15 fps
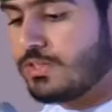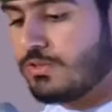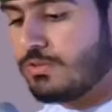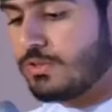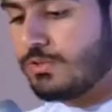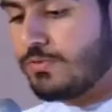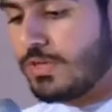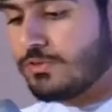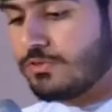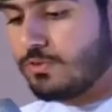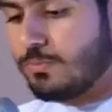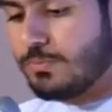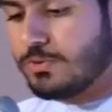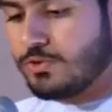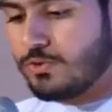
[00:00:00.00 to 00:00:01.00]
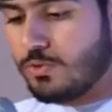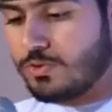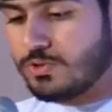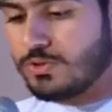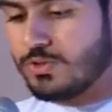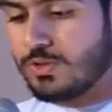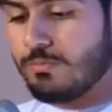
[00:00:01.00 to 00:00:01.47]
Senior Advisor Open
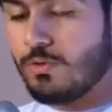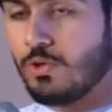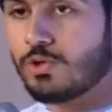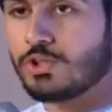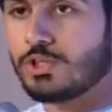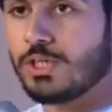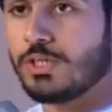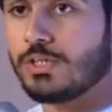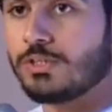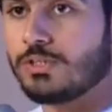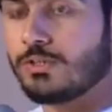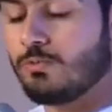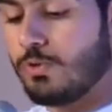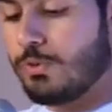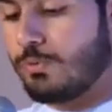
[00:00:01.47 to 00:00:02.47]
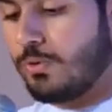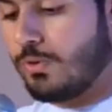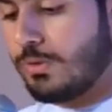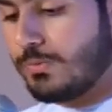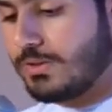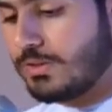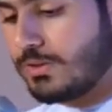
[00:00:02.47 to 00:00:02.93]
Source, Blockchain,
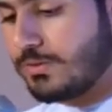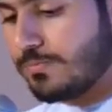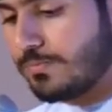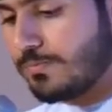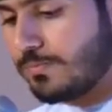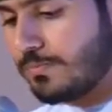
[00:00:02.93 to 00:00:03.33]
Wipro Limited.